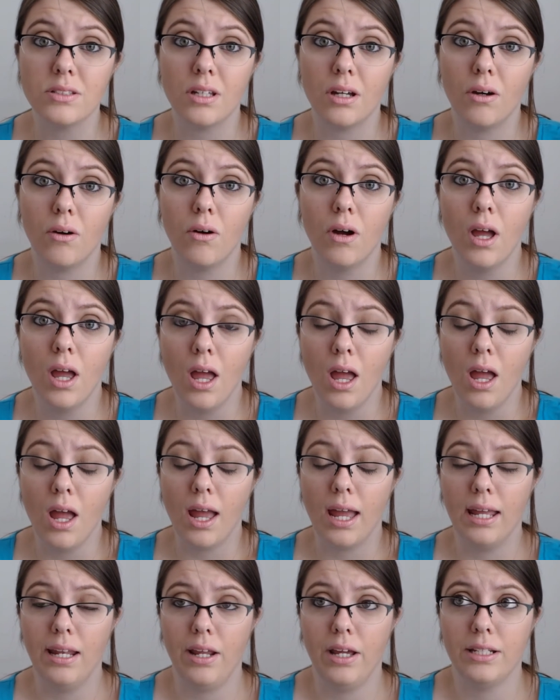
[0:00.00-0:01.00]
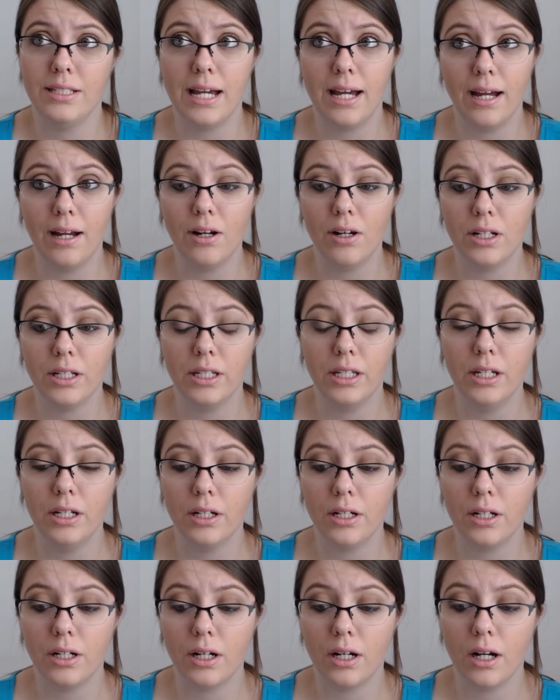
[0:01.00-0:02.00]
So in an entire
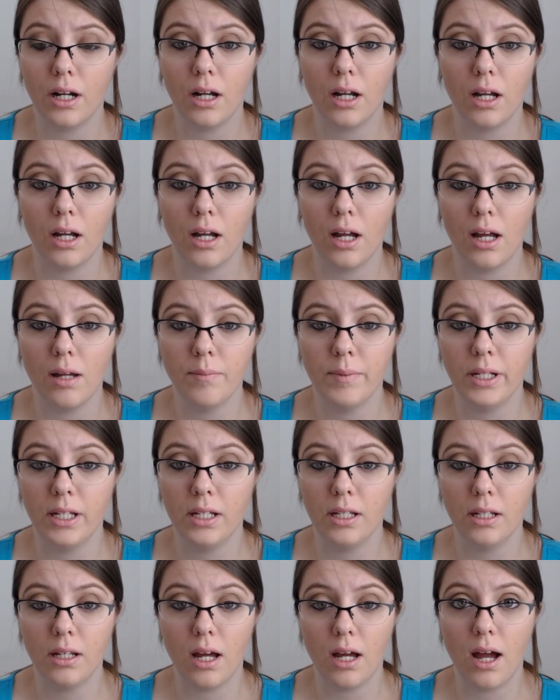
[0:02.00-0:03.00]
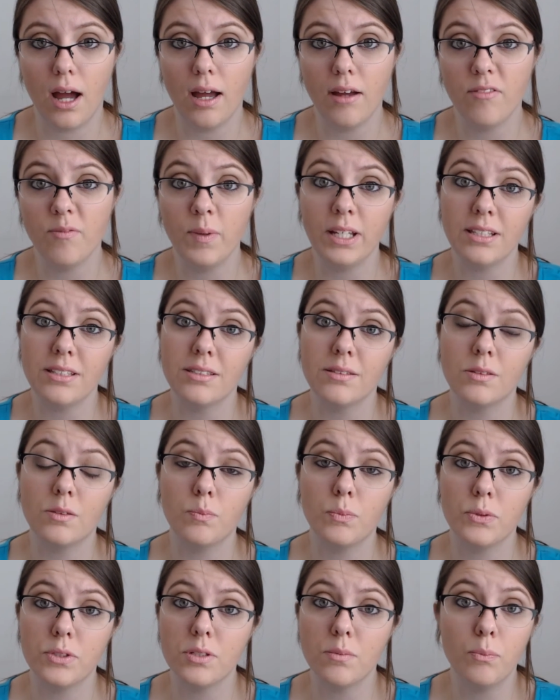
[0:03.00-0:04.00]
year, I mean, I've made
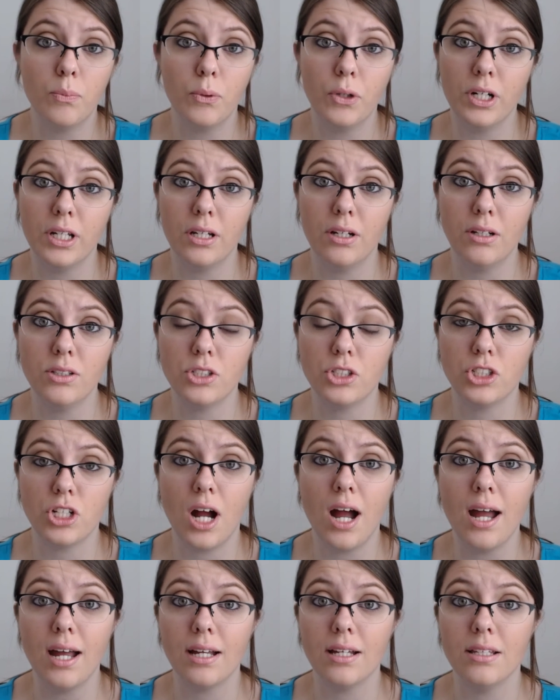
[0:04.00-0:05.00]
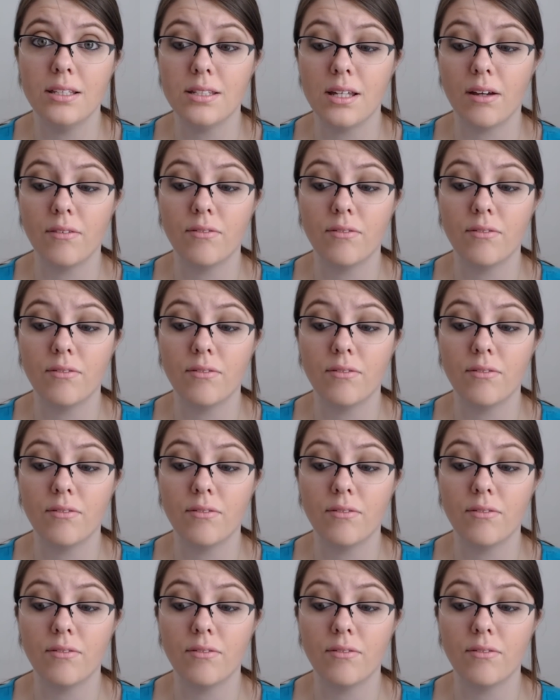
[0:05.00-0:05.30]
some pretty good strides.